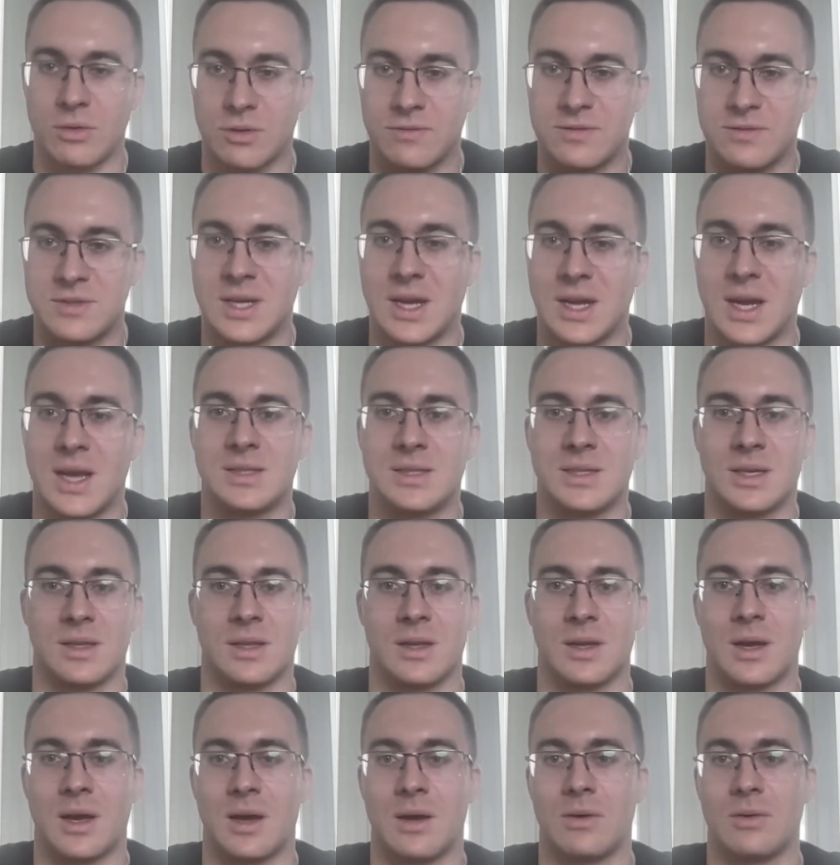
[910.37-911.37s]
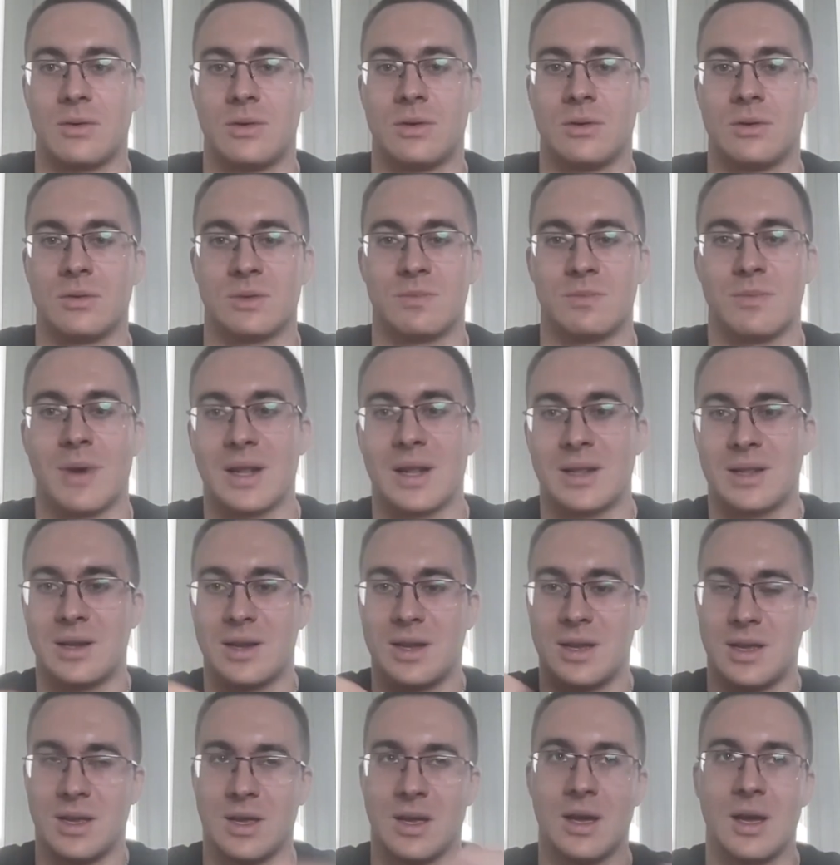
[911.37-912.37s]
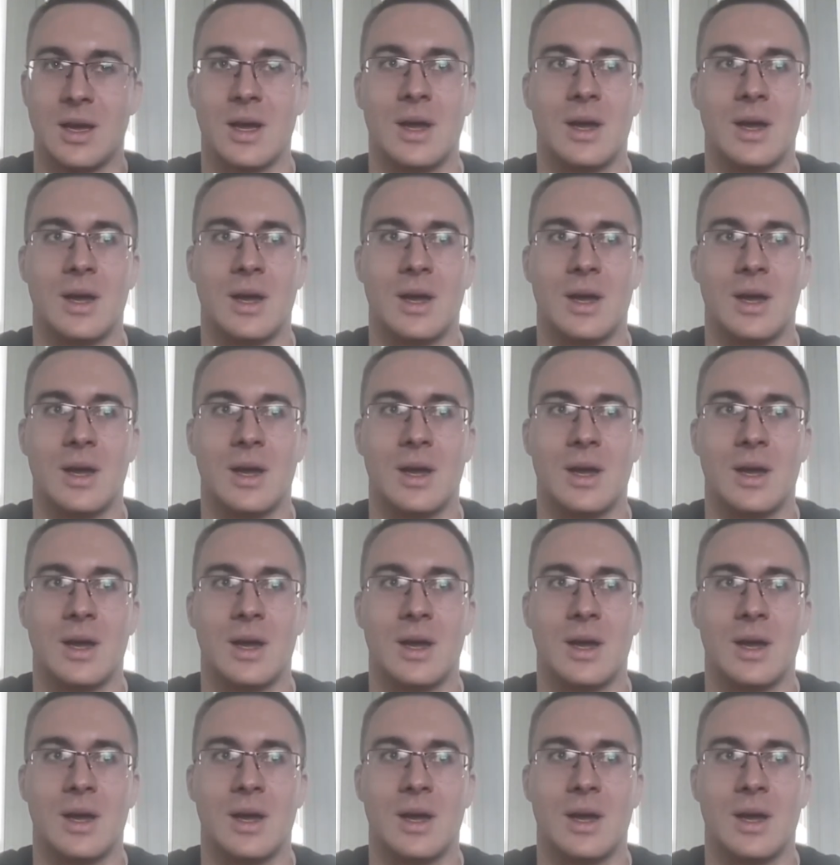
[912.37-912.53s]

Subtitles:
of data and how you smartly